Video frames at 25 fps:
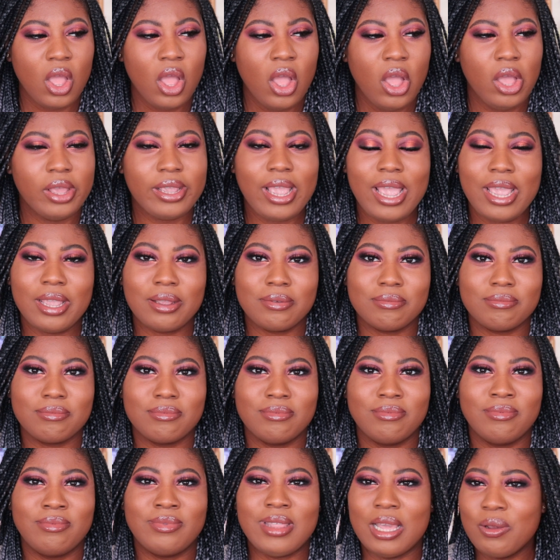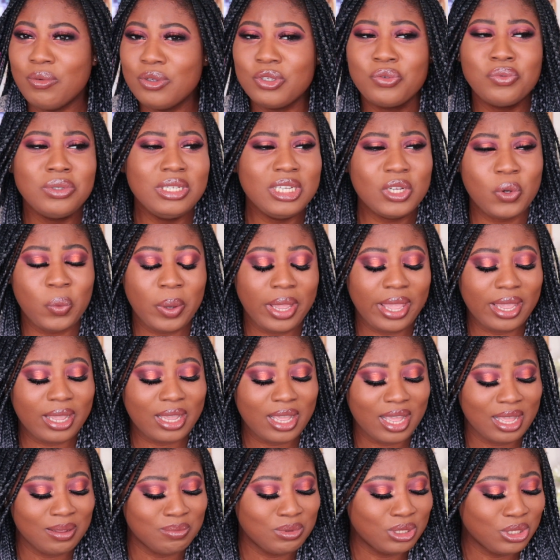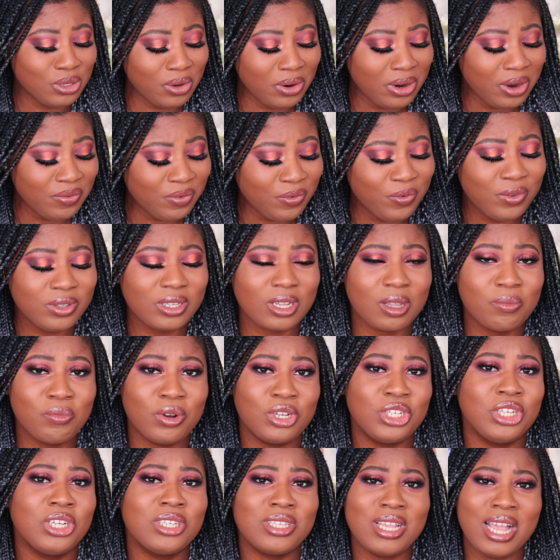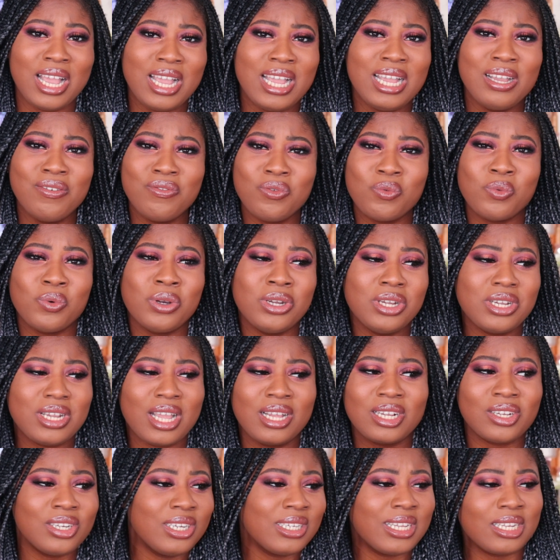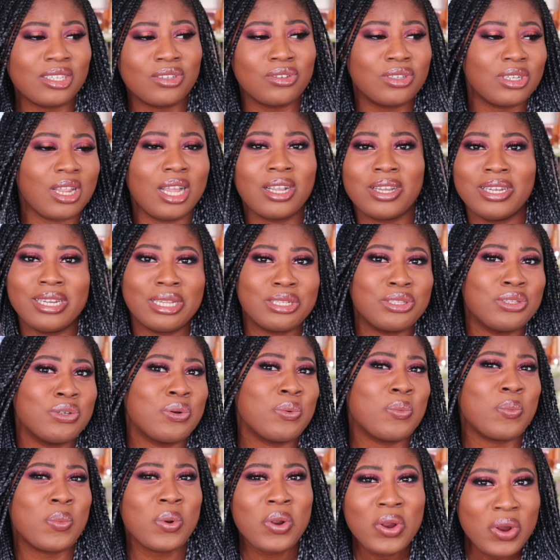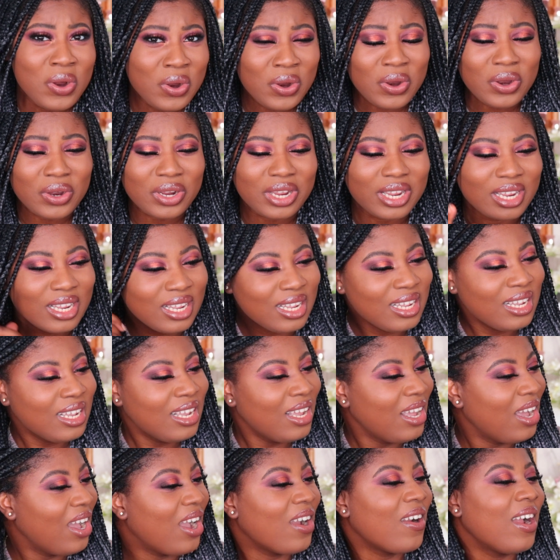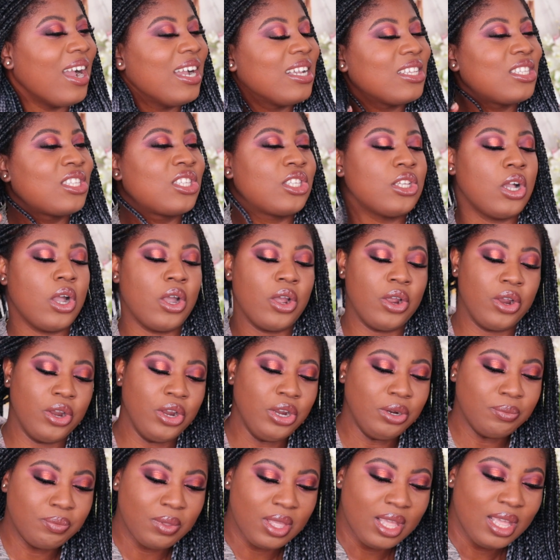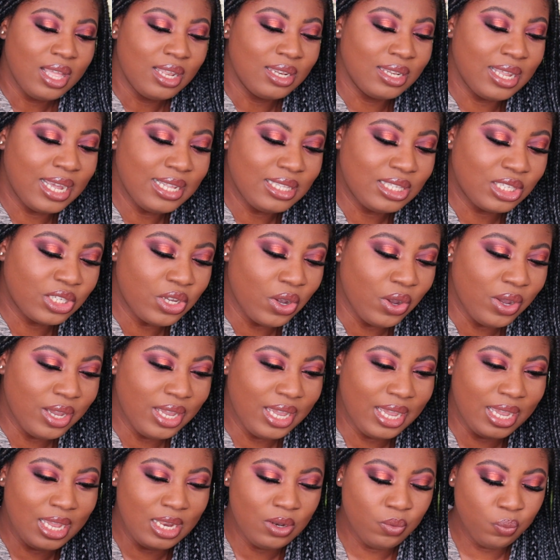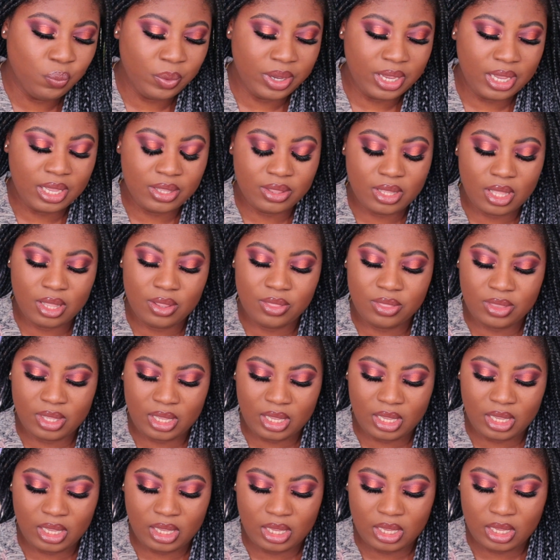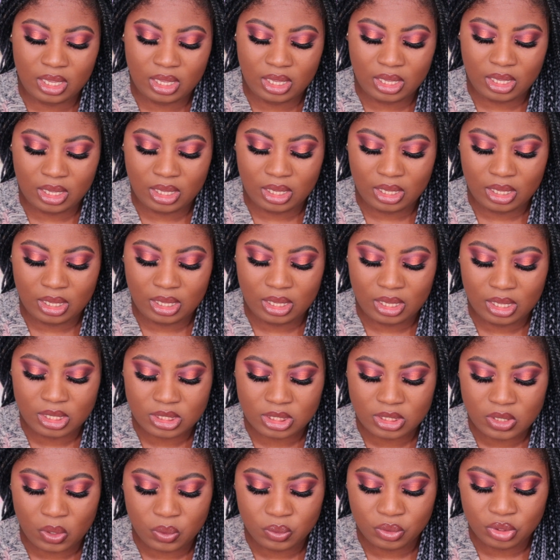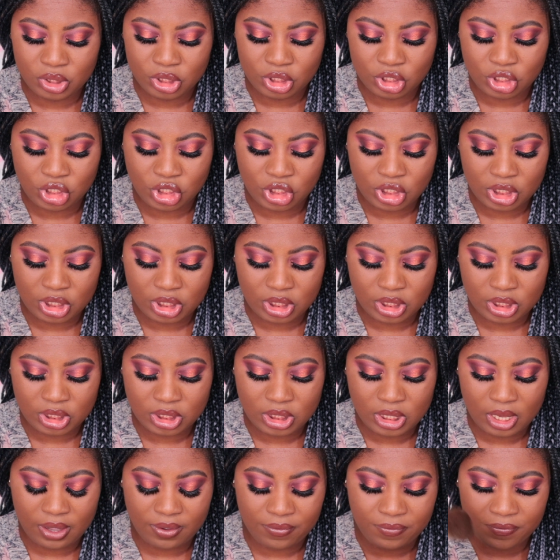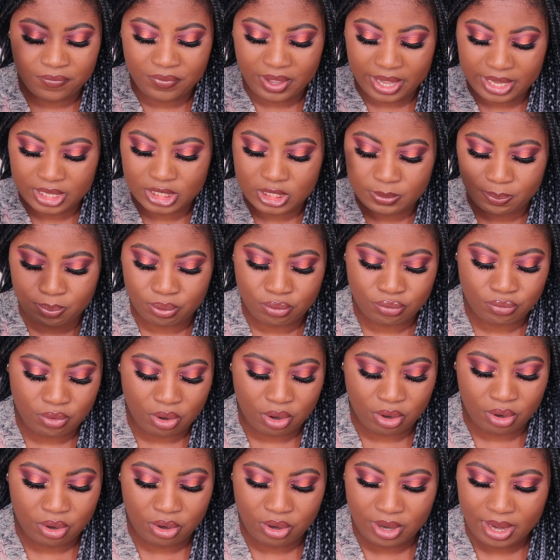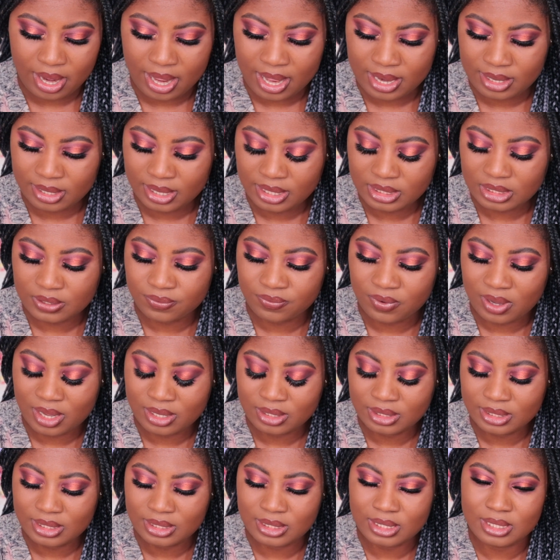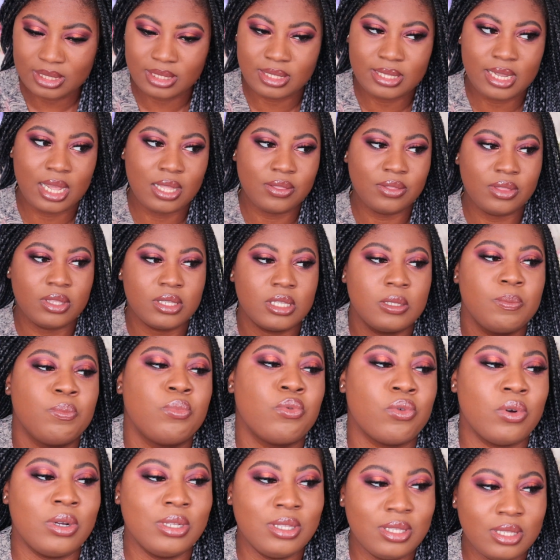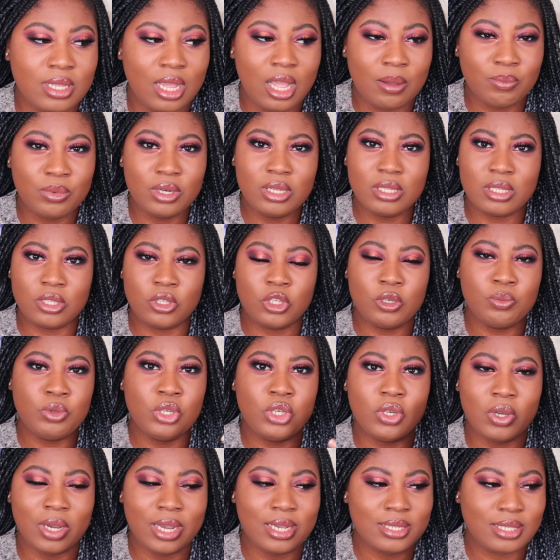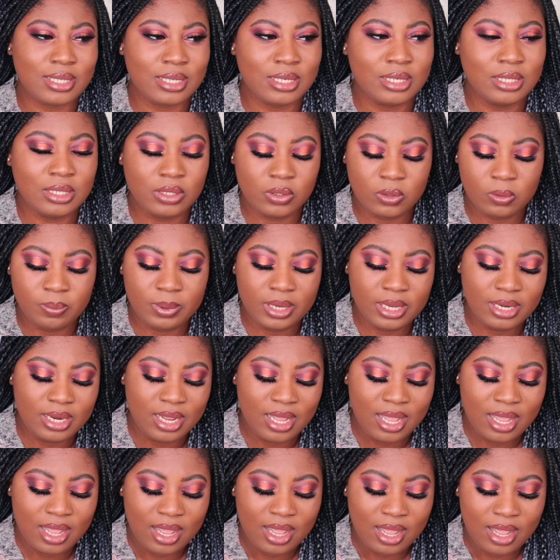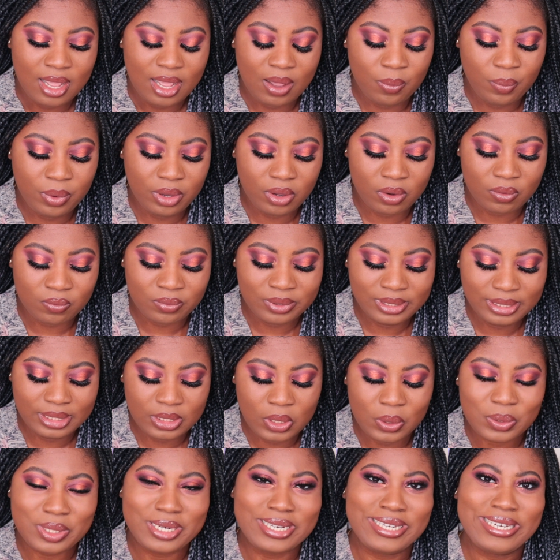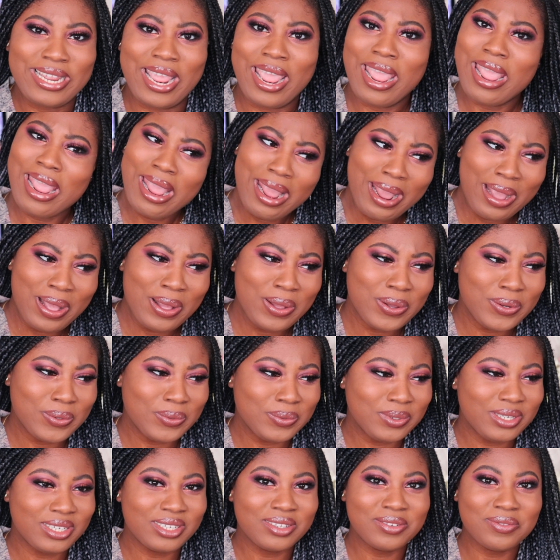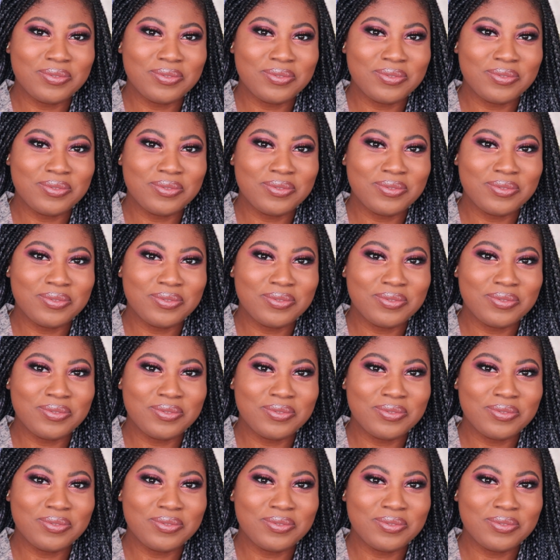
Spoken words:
Okay, that was really quick. I'm sorry if it feels like I'm rushing because I have work. I gotta get to work. All right, so let's go in with the Sonia G Face Pro, and let's finally test out this bronzer. I'm gonna zoom you guys in a little bit, and we're gonna really go to town.